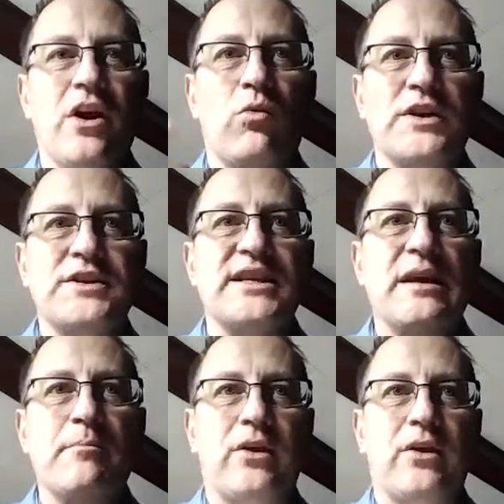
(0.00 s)
You know, what's
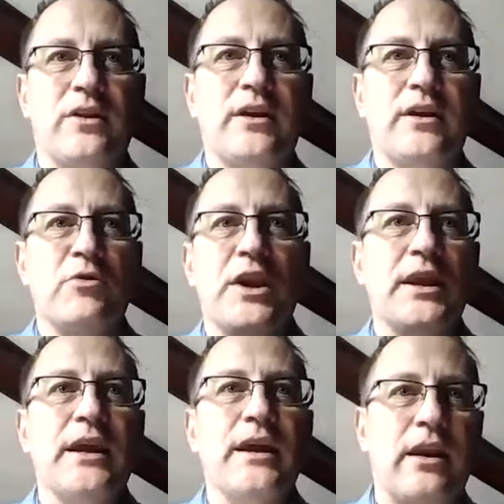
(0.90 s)
the impact on the
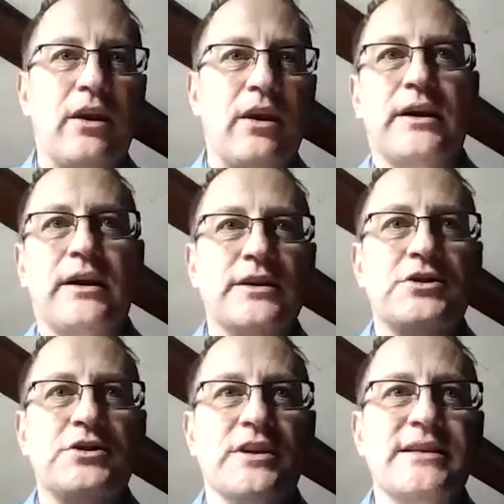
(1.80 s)
humidity, you know,
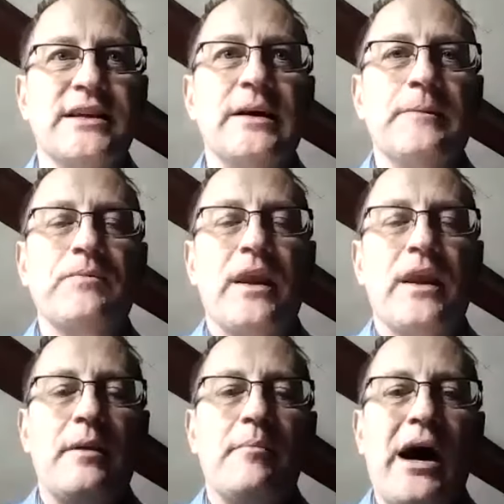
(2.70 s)
conditions,
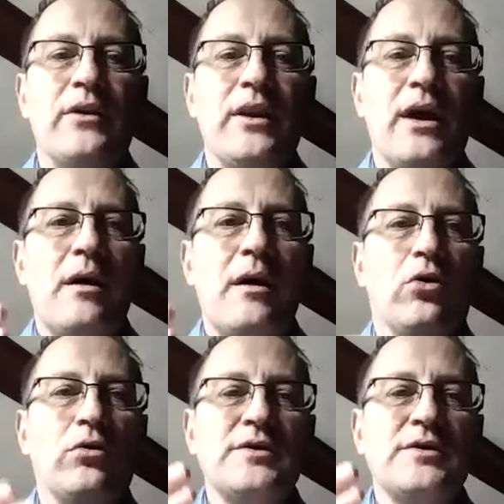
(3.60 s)
and the amount
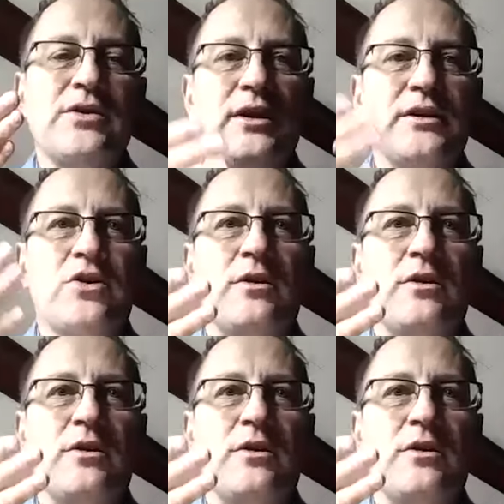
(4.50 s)
but also in the